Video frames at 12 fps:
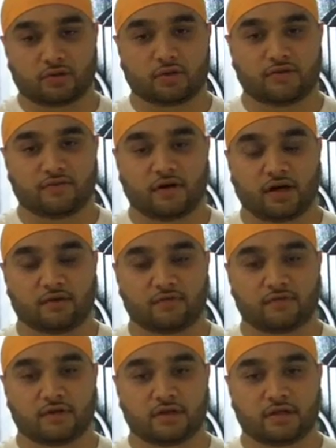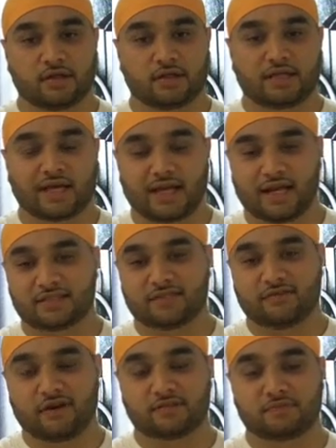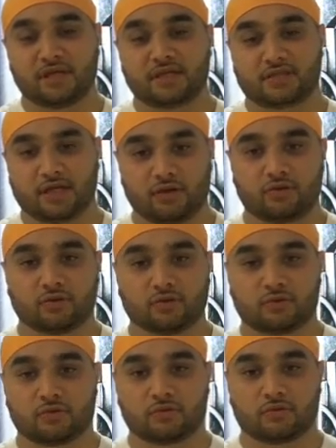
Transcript: 25, that classifies me as a Hindu,